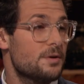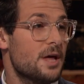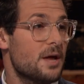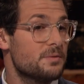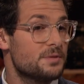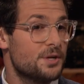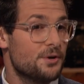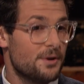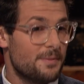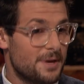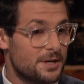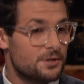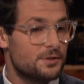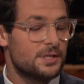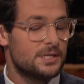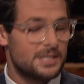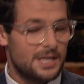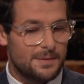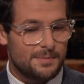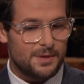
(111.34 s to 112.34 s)
dad was here, he mentioned
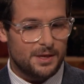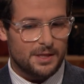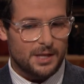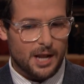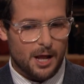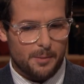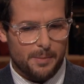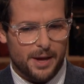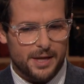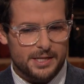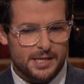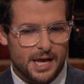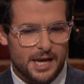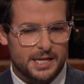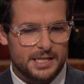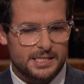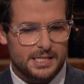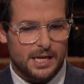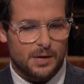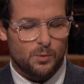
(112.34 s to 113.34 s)
the same thing, that
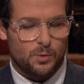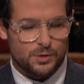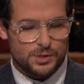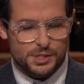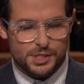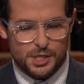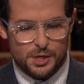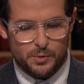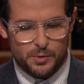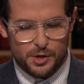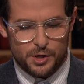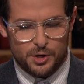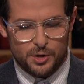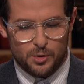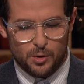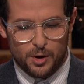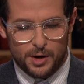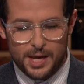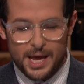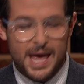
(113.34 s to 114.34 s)
al-Baghdadi said, "We'll see you in New
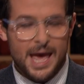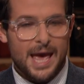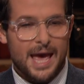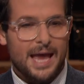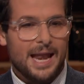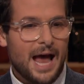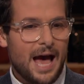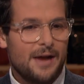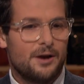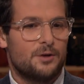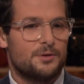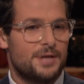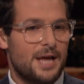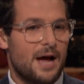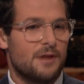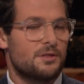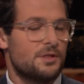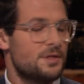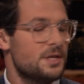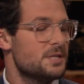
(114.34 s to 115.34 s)
York." And I don't
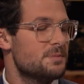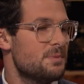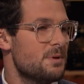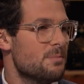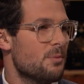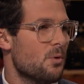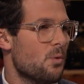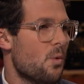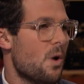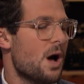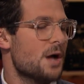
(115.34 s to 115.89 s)
doubt that these people want